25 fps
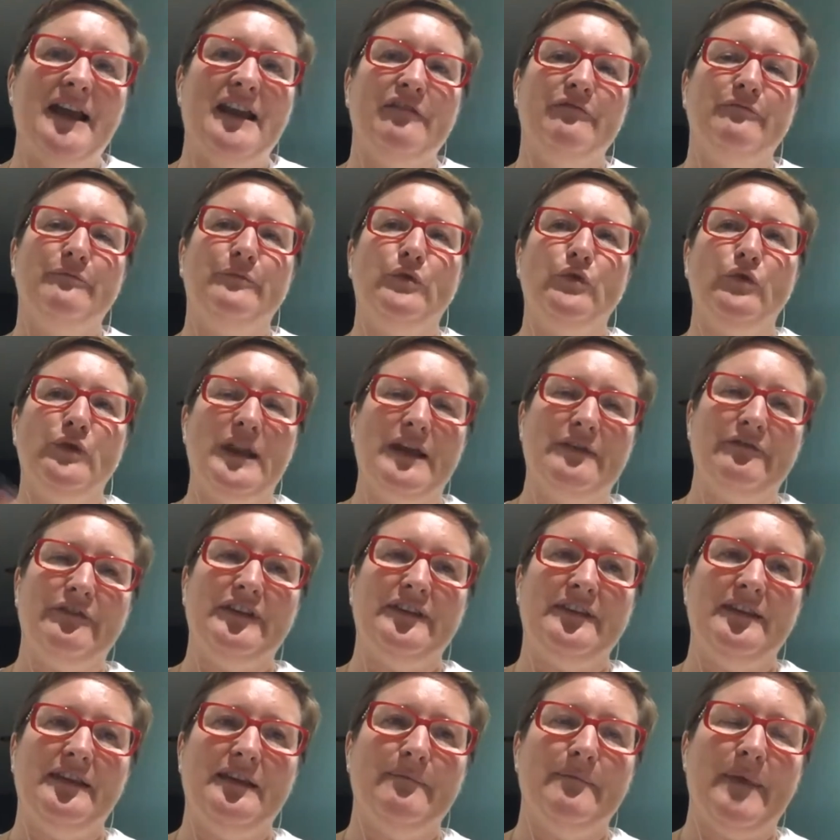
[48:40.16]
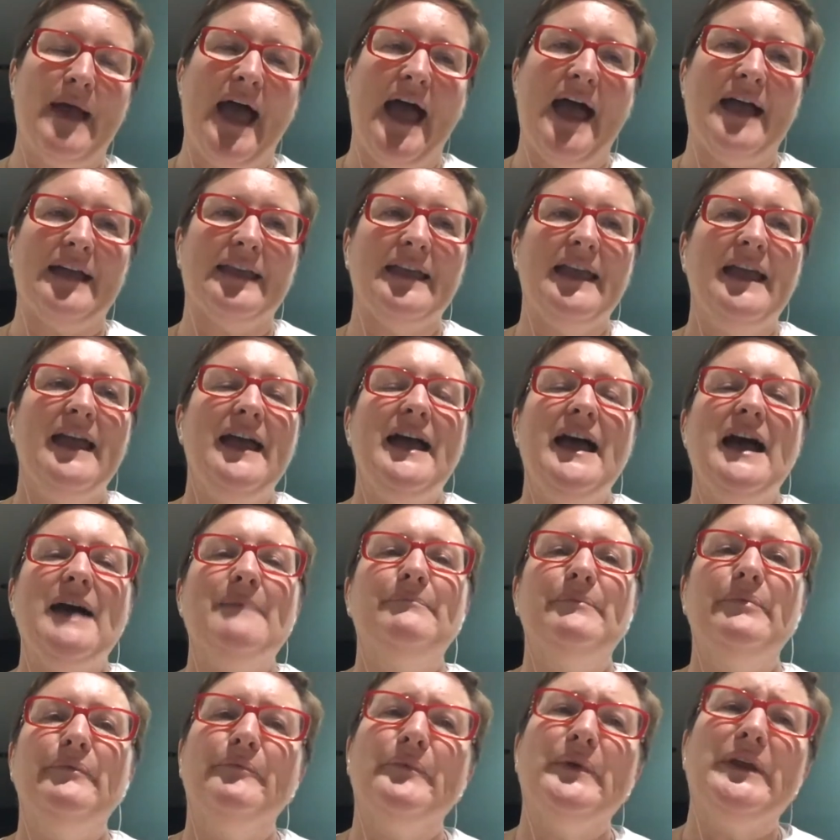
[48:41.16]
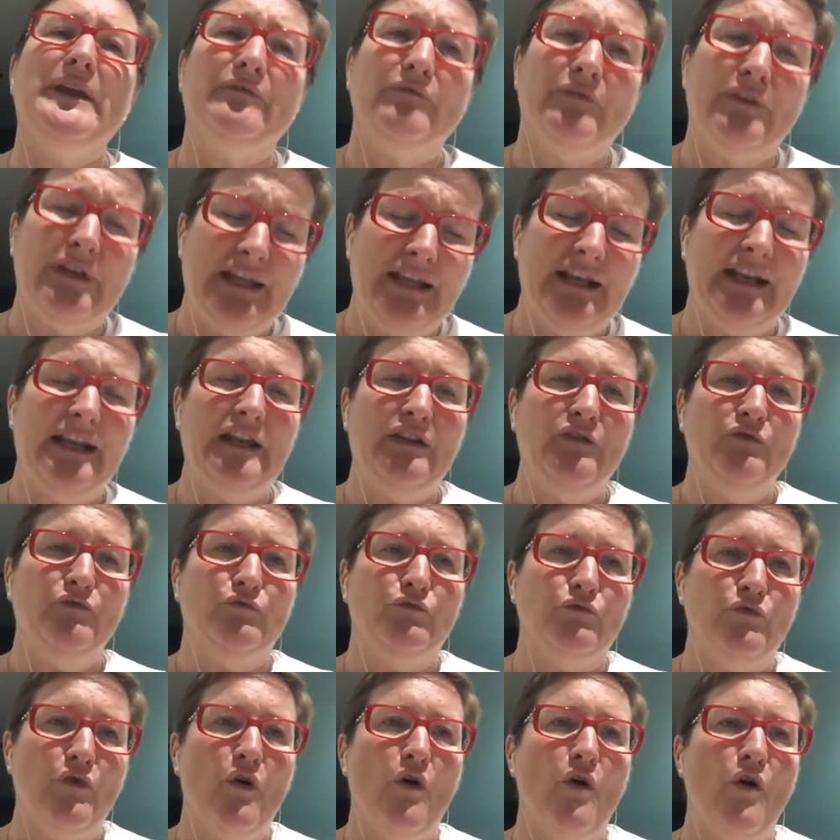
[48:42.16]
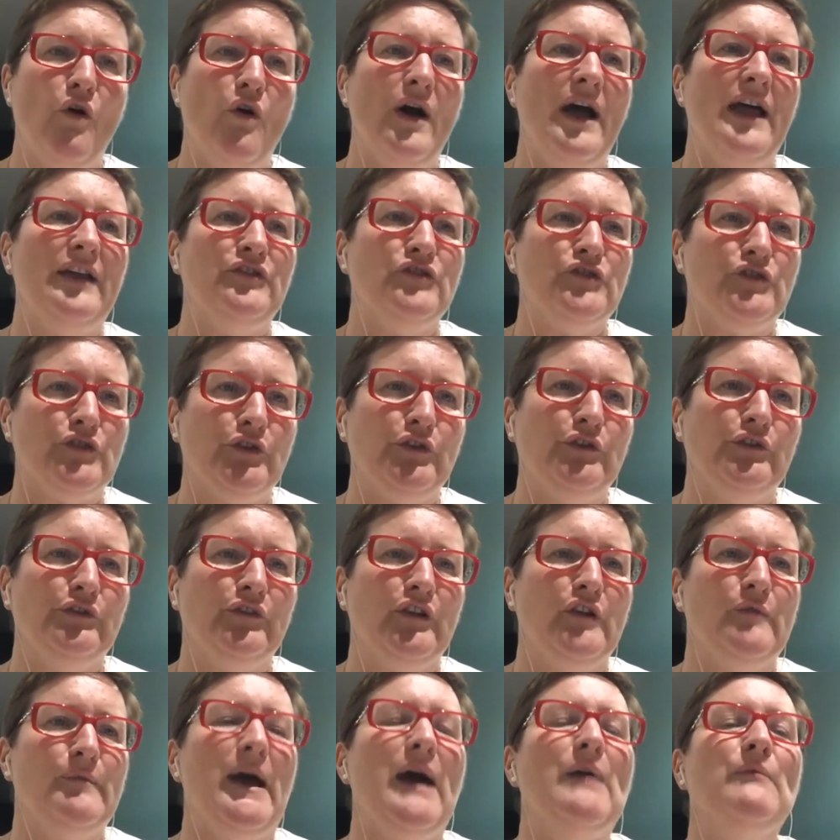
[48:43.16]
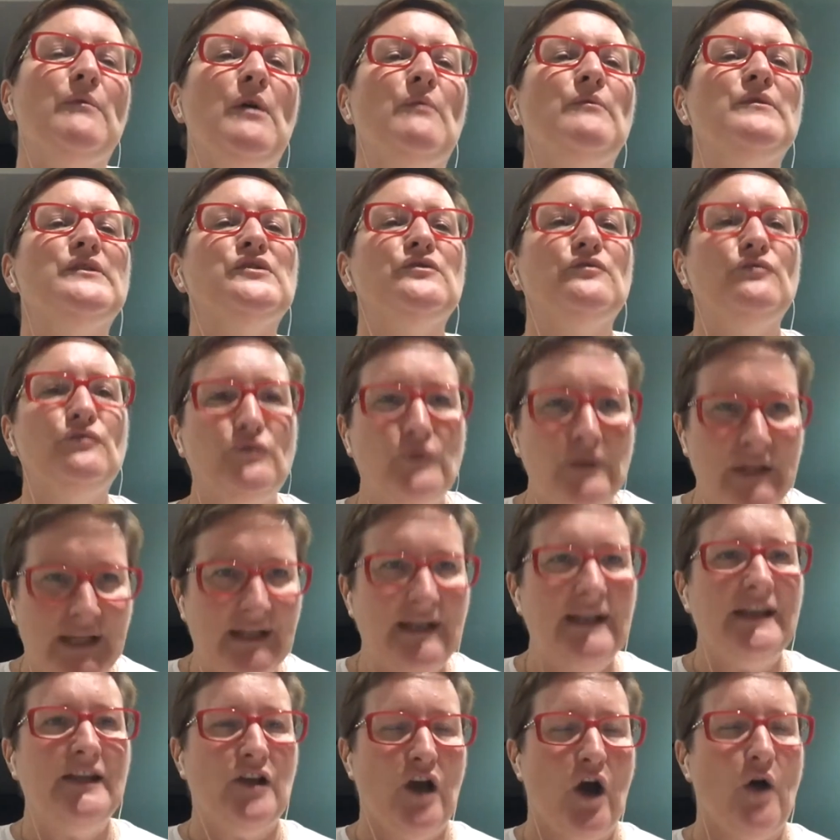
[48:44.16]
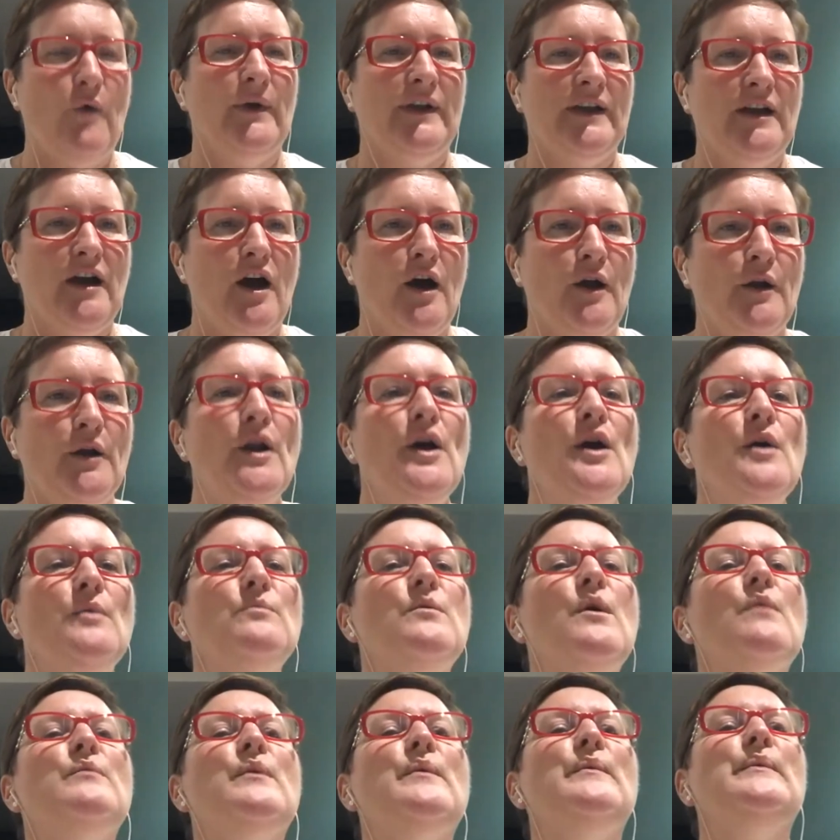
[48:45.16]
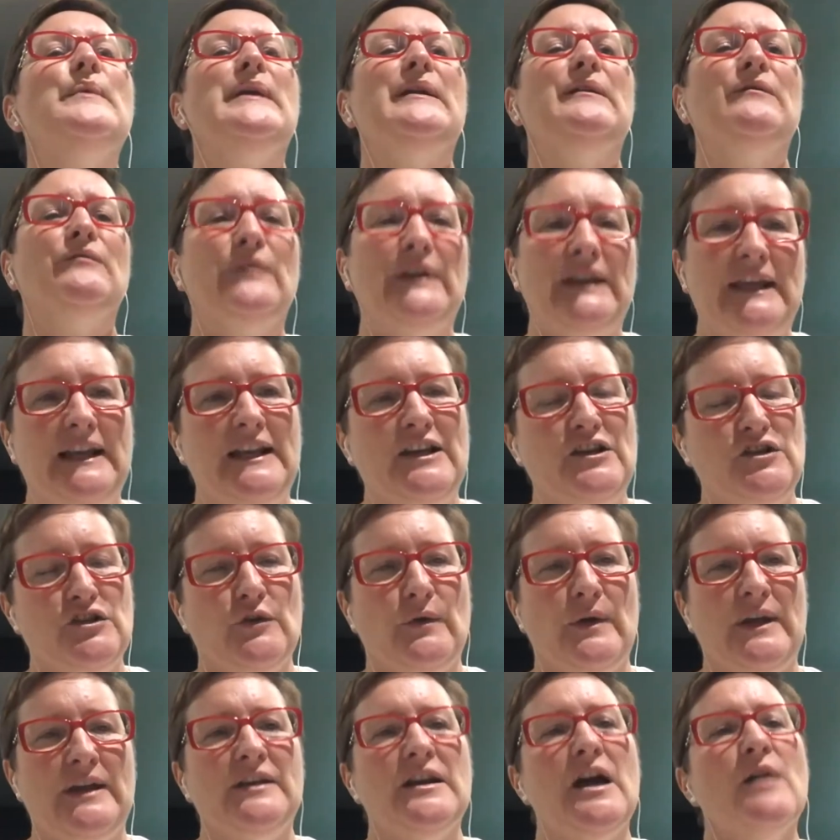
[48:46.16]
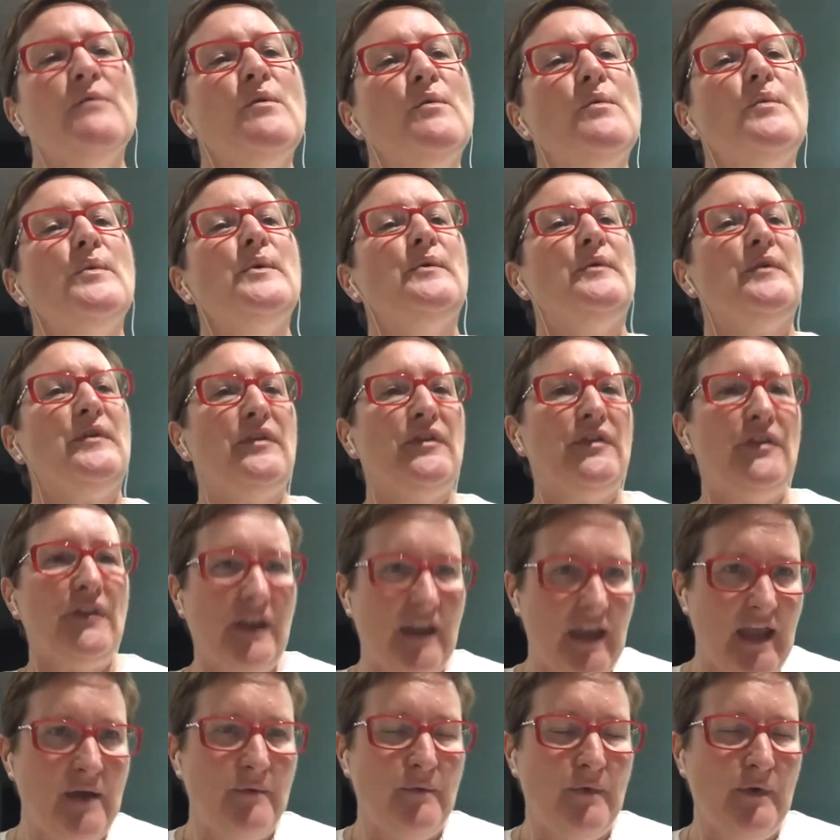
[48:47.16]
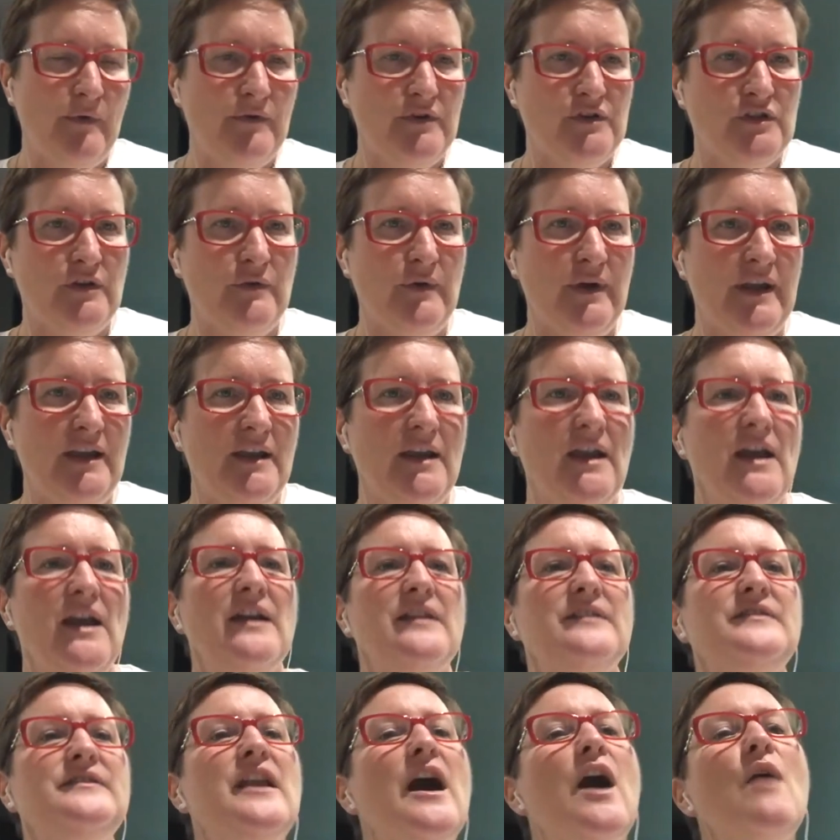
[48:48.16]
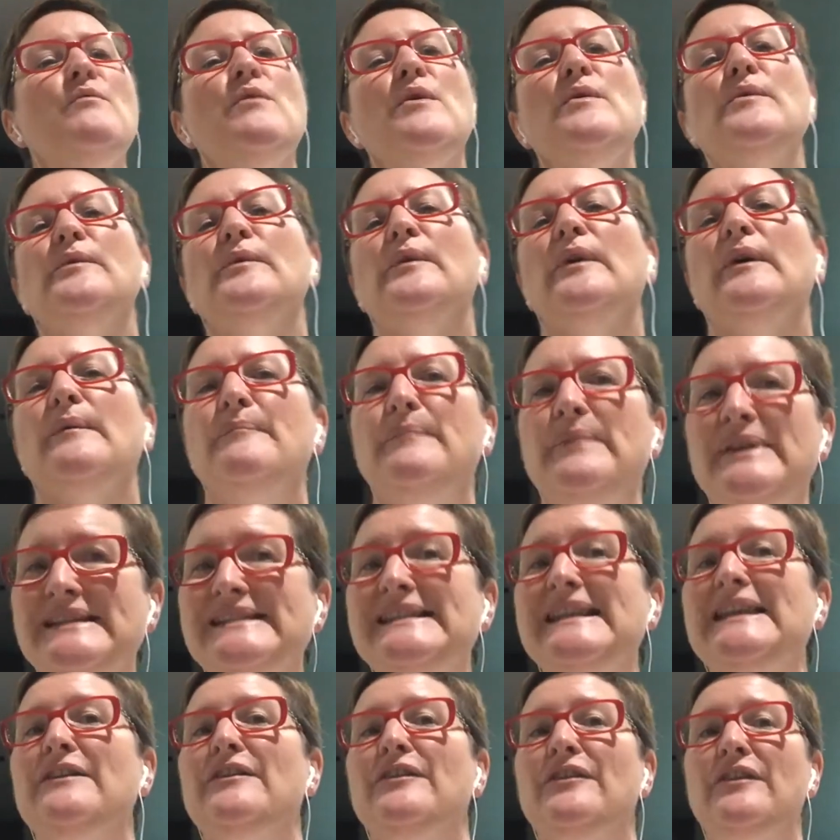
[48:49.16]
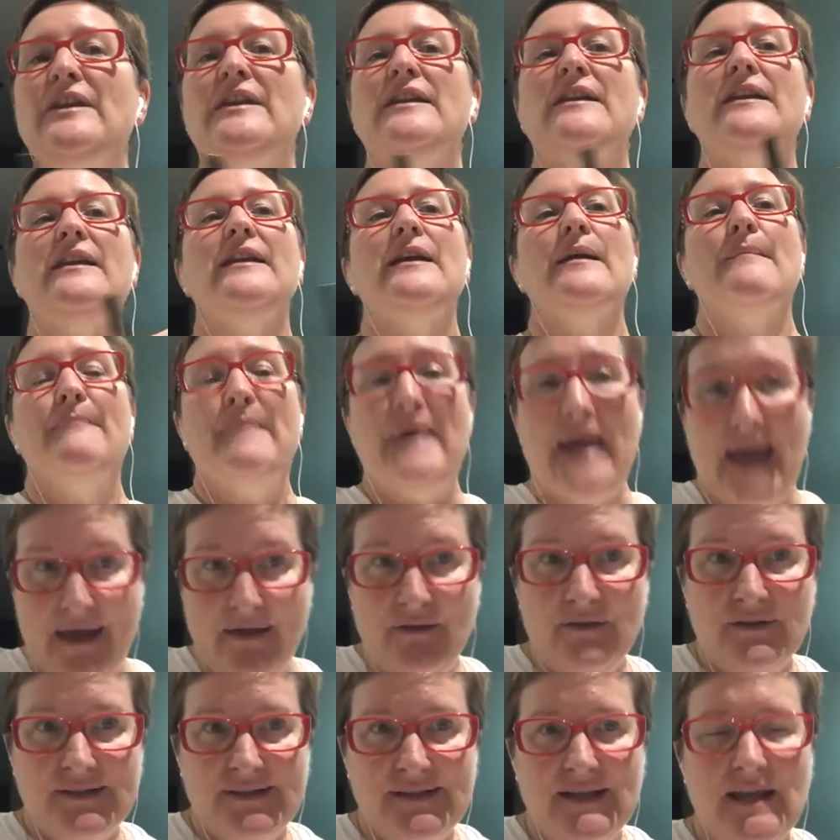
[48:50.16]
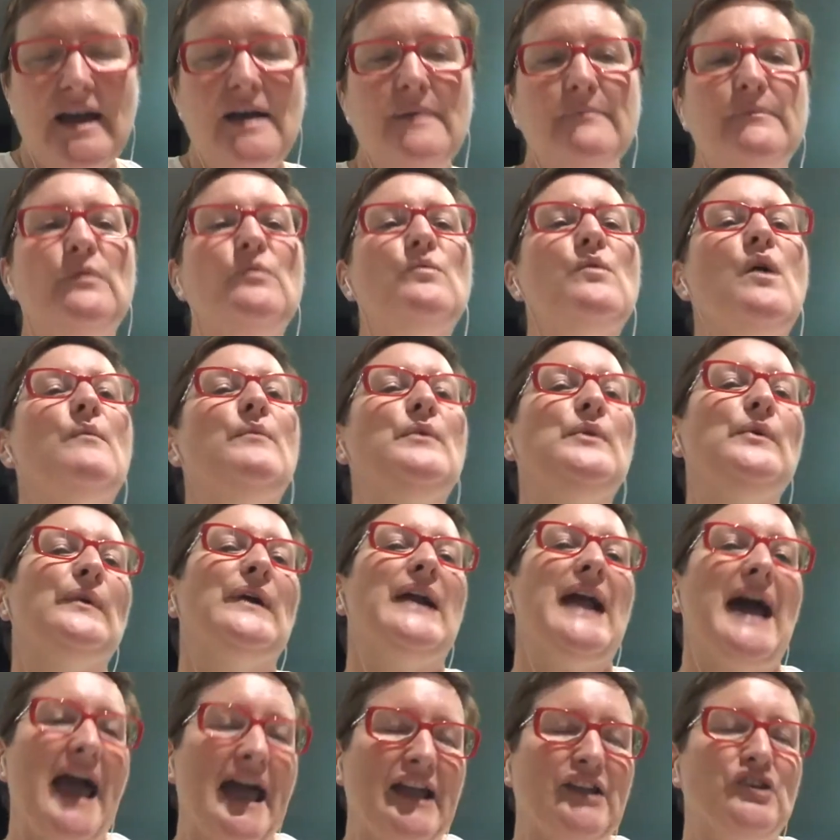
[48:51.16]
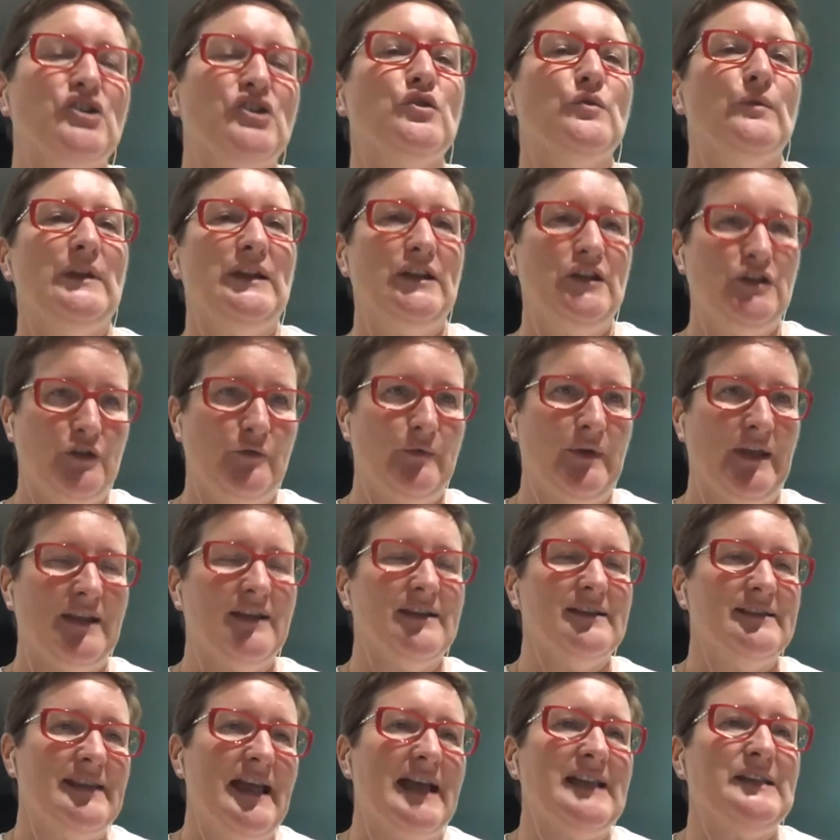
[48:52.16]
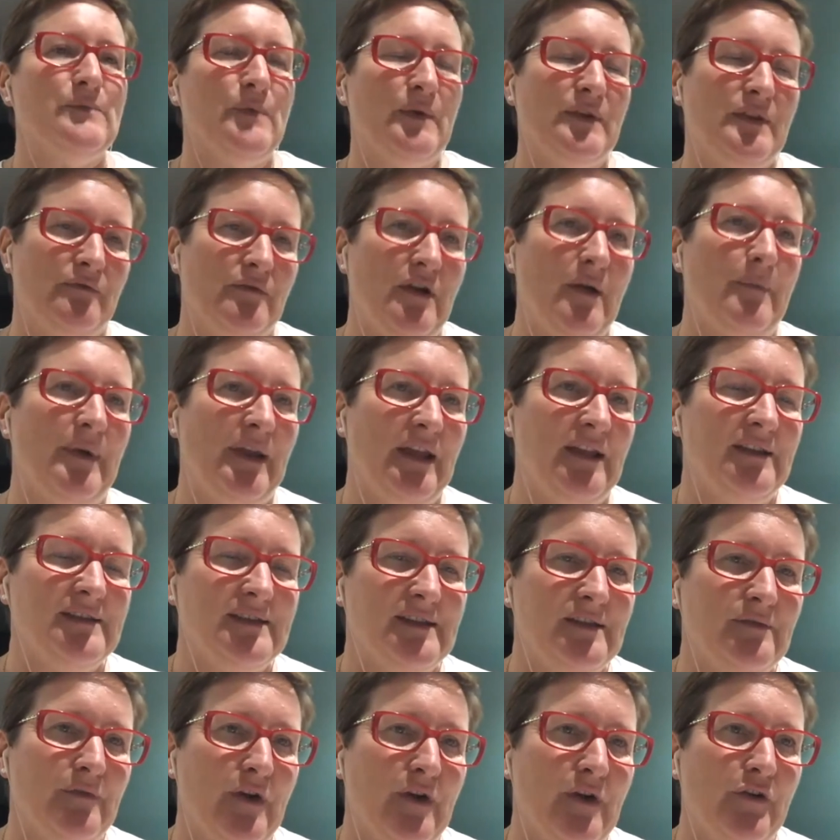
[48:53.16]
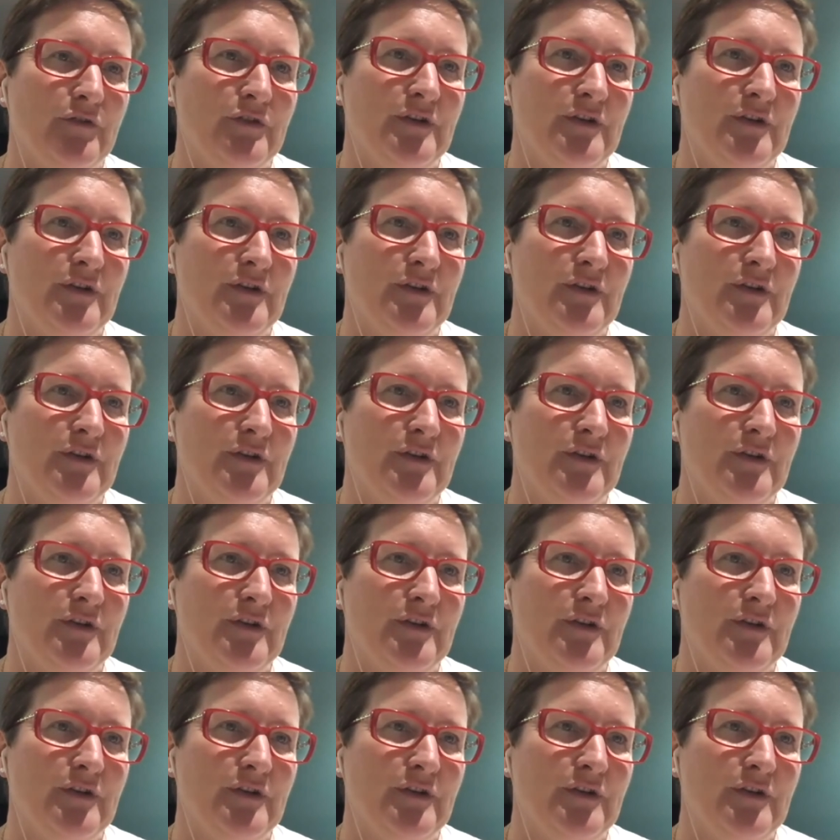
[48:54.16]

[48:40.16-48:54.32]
pull everything back and be really raw and truthful about what was really going on. What were we really doing? Not what we were thinking we were doing, not what we were busy thinking about, but what we were actually doing, because that's where the rubber hits the road.